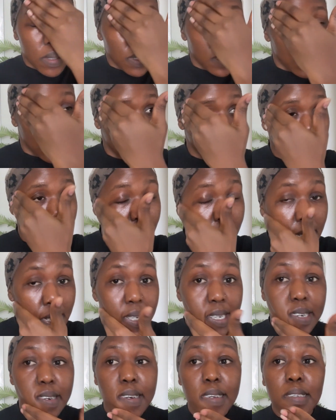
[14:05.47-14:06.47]
It's kind
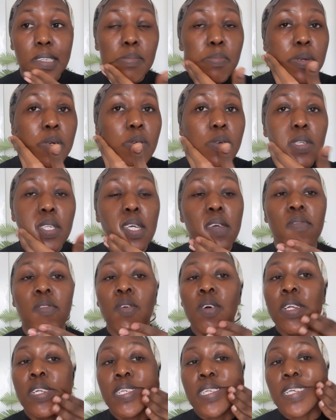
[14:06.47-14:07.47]
of crazy because
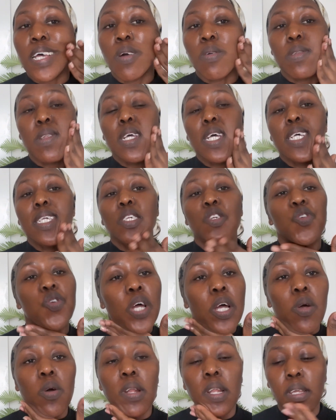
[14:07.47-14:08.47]
everyone is out there
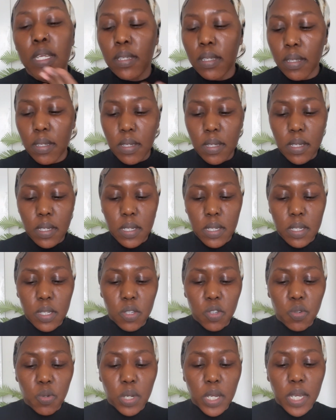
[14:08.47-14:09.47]
struggling
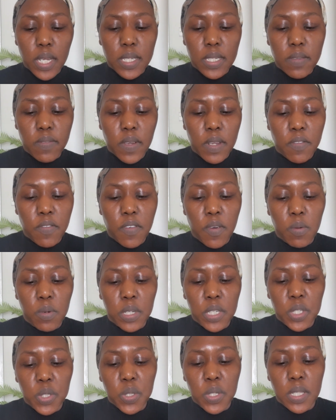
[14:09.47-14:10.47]
to get even
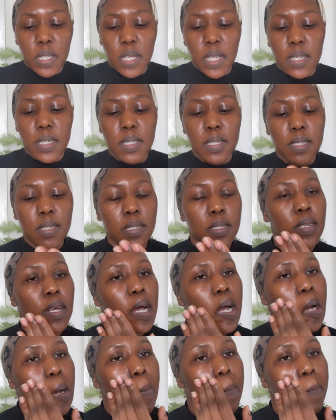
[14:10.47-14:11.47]
foundation that
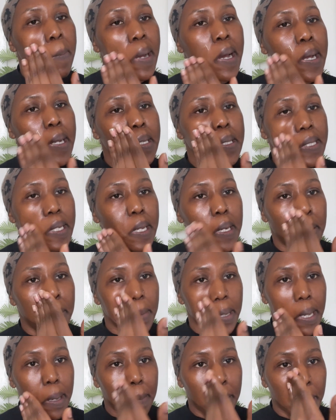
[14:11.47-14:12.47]
are match and
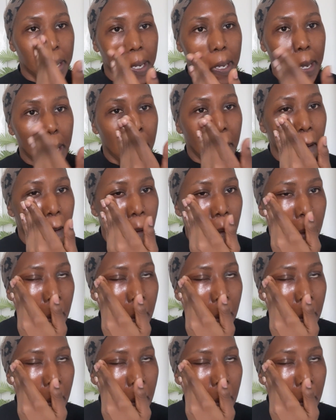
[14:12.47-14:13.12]
me I'm here